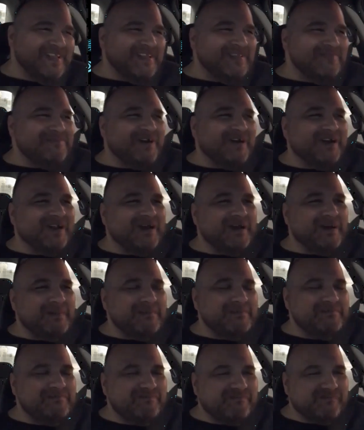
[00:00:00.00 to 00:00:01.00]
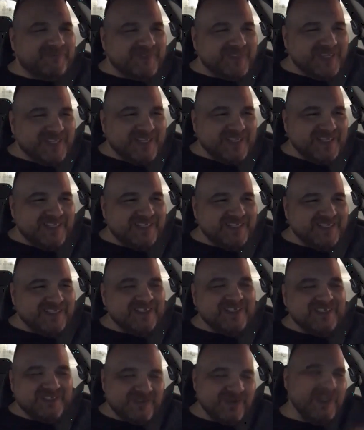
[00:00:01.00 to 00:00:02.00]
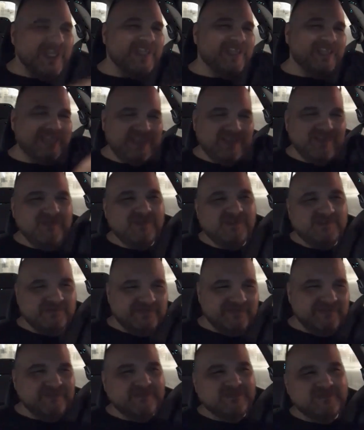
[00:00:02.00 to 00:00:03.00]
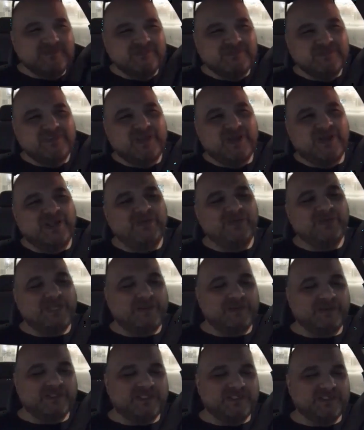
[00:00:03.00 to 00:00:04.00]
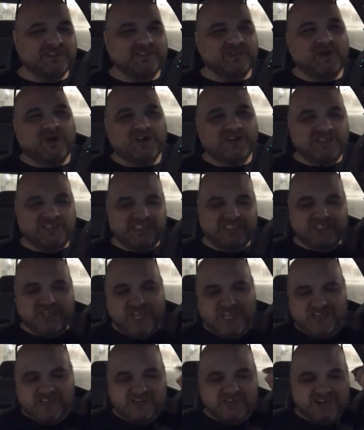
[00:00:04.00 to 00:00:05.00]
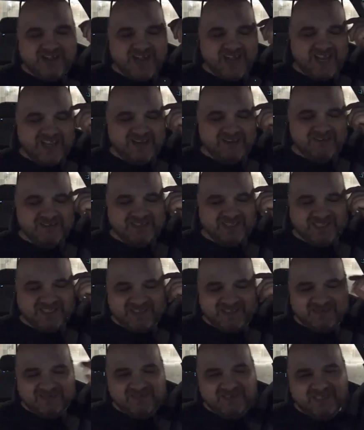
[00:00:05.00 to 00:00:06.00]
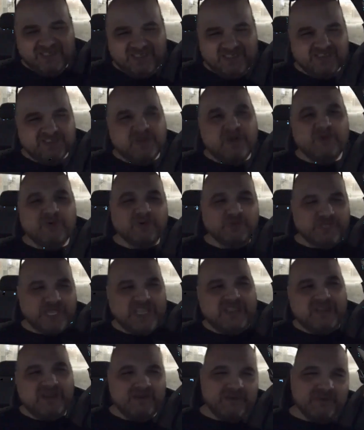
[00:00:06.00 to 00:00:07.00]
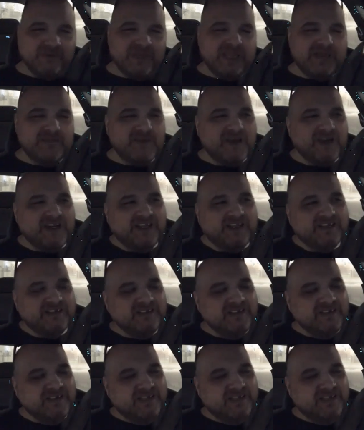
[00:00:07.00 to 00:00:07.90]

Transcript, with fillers: But um, so he he, you know, he was able to talk to the janitor guy and everything. And he said, oh, we'll take you. Out. We get him out of here.